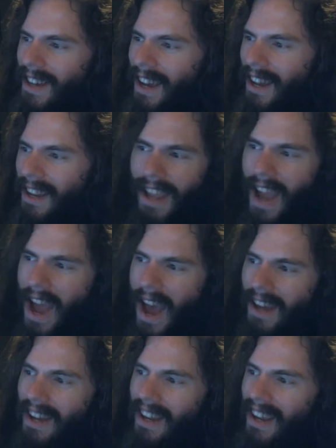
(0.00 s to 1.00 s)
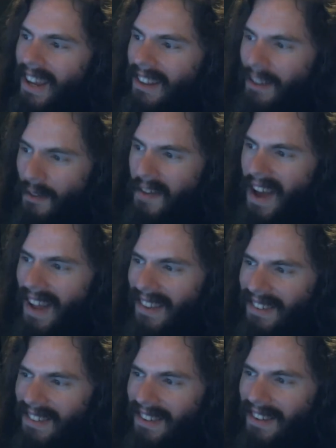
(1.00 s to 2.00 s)
And yeah, it's a
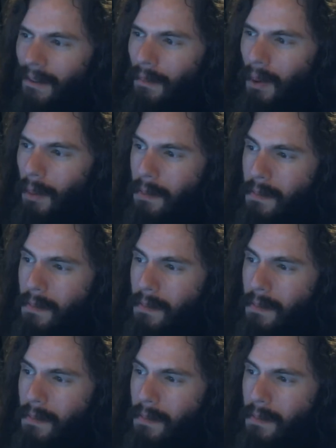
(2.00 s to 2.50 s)
fence, but